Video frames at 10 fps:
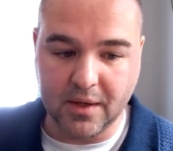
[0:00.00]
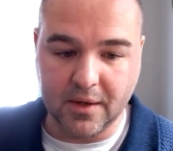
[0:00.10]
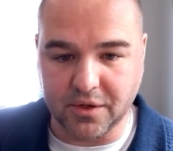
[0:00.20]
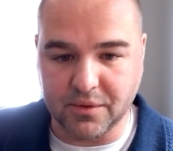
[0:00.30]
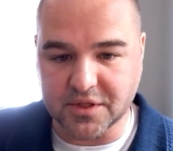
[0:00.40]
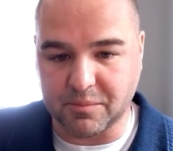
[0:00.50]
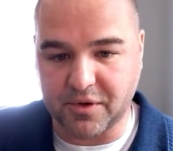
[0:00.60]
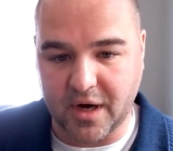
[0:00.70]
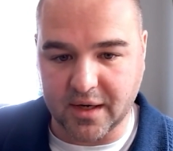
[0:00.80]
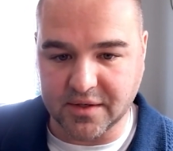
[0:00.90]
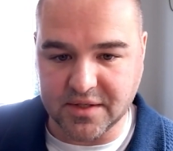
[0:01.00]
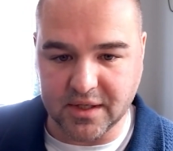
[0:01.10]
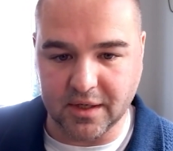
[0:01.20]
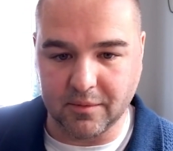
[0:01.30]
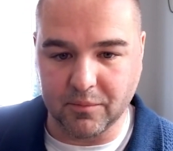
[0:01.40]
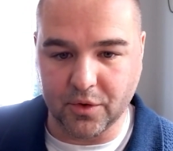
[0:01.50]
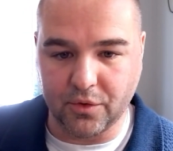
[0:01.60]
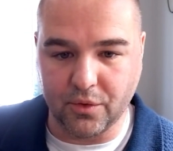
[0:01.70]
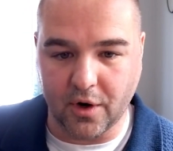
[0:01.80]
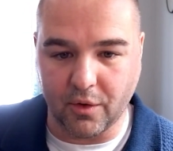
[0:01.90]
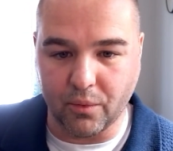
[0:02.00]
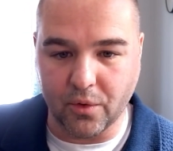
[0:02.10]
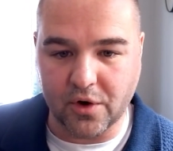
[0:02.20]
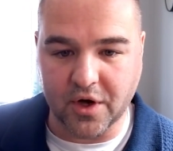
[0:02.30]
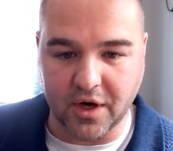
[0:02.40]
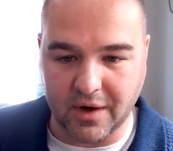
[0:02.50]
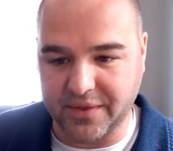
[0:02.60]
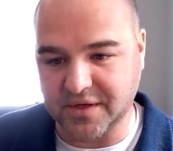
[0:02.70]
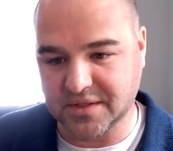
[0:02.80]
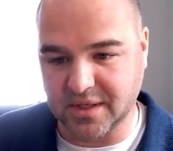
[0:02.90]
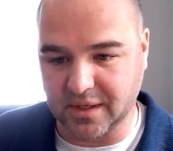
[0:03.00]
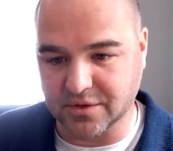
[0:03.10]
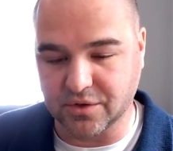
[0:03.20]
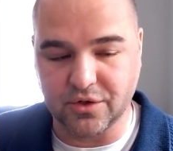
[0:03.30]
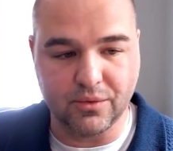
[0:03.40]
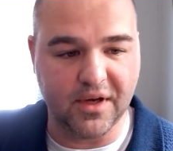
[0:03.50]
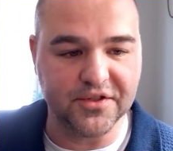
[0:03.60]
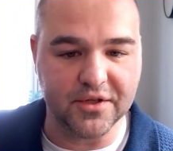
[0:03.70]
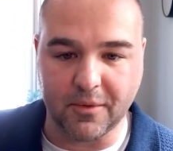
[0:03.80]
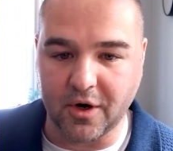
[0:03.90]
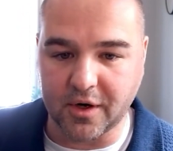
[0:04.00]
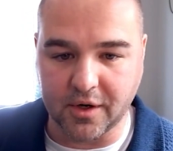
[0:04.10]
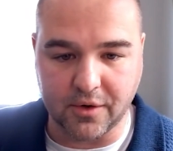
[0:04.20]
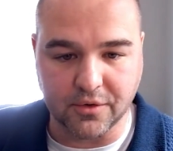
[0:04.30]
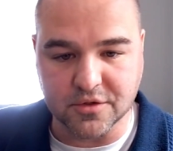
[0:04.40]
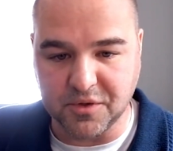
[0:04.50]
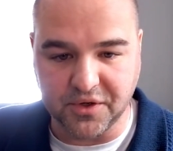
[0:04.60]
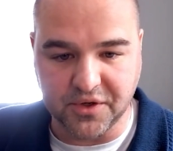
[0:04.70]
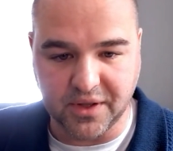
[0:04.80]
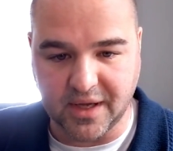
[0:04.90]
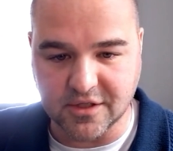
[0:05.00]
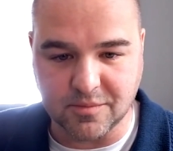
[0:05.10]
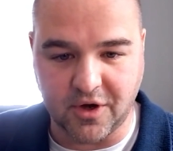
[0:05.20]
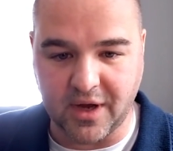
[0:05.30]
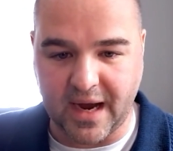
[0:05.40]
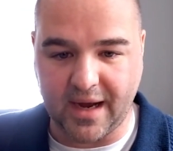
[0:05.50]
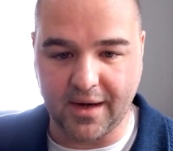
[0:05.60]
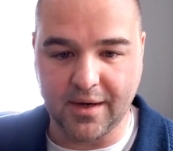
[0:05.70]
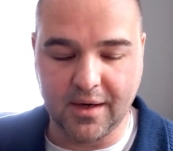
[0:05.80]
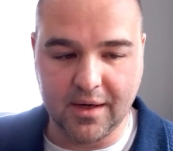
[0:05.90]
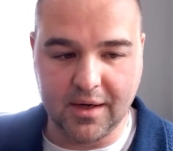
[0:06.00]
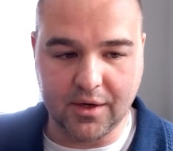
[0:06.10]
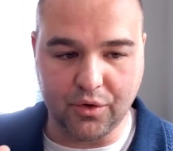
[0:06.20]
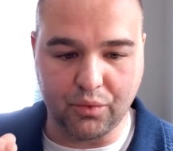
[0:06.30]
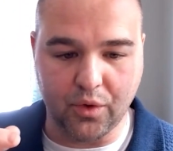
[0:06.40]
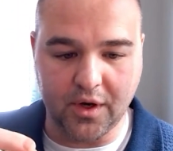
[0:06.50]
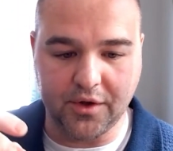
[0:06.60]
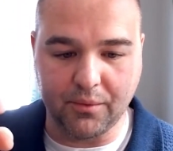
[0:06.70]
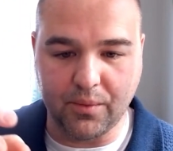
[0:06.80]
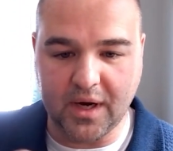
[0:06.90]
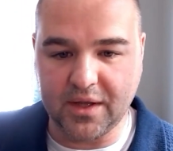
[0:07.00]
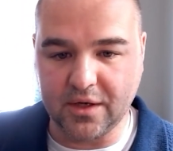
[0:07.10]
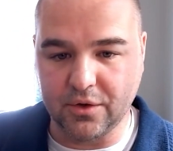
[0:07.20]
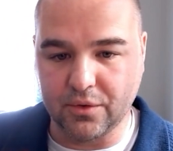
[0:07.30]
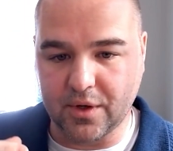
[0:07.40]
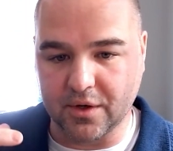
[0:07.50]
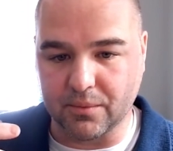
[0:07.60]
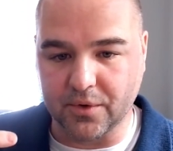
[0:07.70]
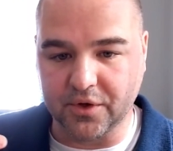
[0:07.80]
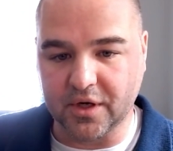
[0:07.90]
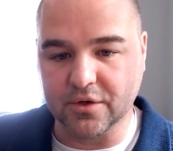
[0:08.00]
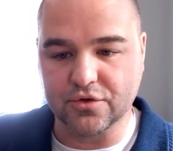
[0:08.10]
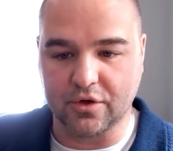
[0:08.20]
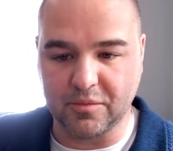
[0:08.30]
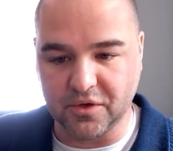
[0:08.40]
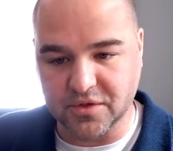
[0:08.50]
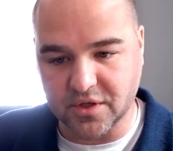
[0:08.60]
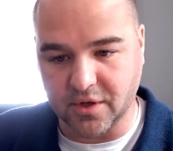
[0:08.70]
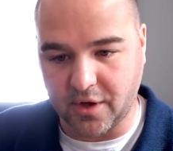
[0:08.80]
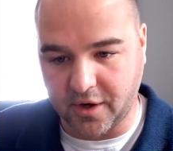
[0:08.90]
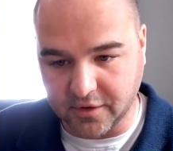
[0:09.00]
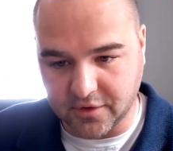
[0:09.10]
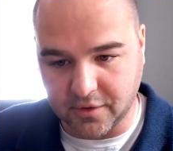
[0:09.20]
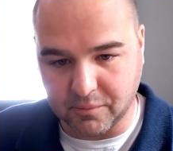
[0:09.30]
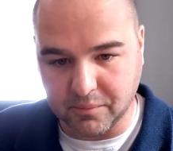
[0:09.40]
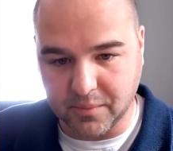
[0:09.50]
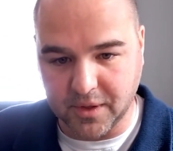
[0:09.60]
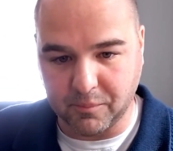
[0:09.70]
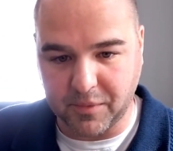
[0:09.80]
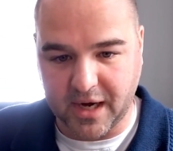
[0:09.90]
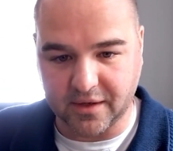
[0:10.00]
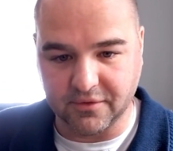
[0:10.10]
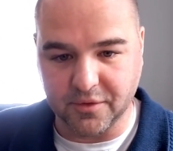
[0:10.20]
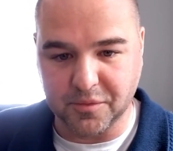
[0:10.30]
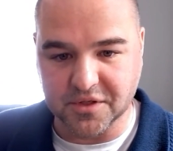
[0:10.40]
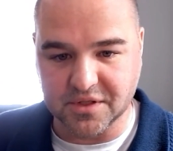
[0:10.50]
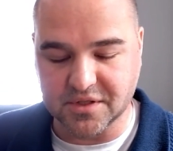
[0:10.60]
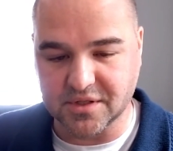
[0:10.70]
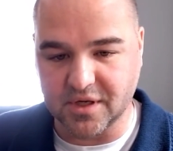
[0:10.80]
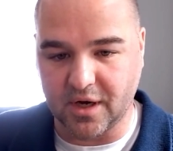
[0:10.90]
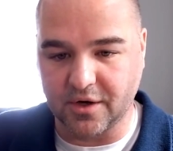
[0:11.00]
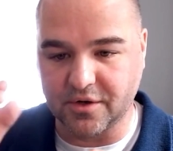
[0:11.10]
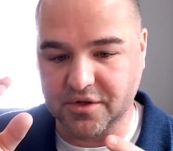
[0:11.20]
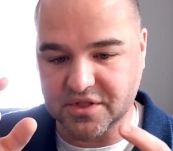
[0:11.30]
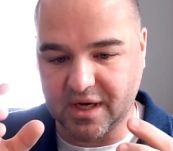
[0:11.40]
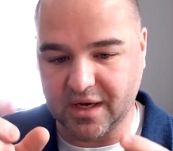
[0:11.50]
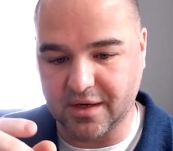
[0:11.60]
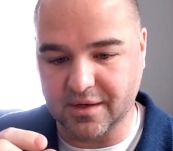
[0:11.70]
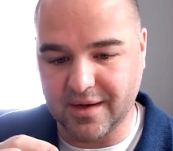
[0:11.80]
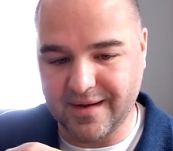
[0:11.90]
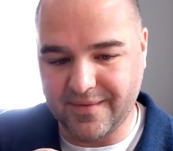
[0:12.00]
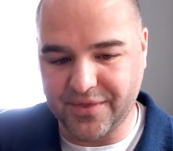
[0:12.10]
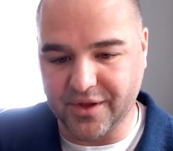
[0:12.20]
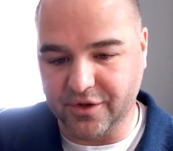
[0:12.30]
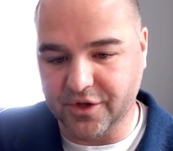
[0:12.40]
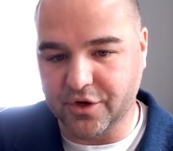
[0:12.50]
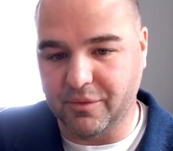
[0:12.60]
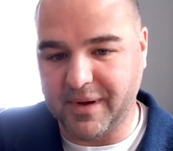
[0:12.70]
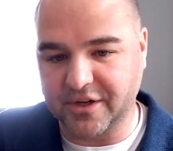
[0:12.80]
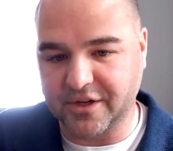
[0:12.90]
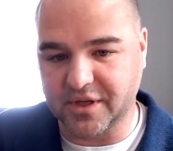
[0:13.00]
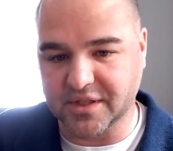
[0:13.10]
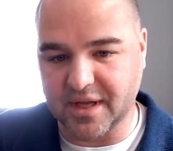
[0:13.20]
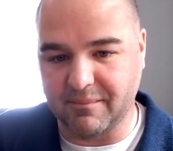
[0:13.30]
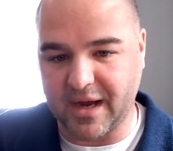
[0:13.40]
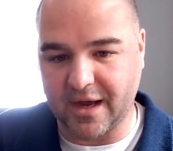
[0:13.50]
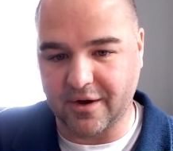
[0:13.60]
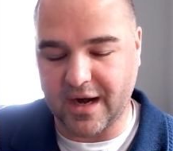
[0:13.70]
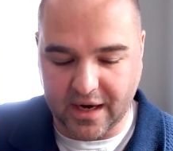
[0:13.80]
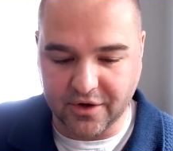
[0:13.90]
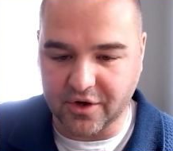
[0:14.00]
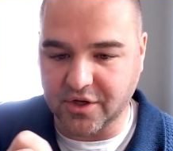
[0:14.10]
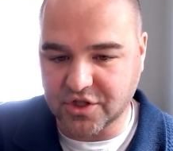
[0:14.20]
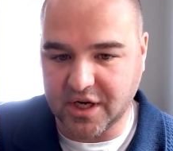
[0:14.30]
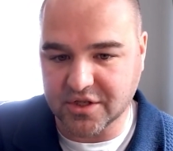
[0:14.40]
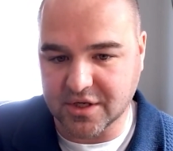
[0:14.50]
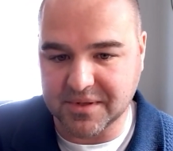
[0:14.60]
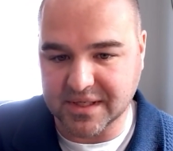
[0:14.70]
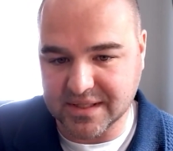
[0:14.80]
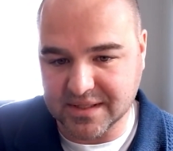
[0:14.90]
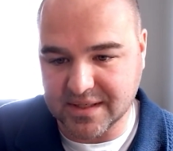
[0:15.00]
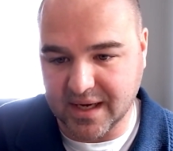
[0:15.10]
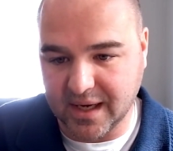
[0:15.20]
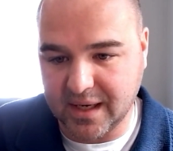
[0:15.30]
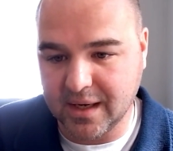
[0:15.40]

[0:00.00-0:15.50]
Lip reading: you as a product team who are working on these things, or you as the marketer who's building that small ad, what the way that you can really contribute to the long-term impact of the business is to understand the little metrics that matter, how you're going to change something today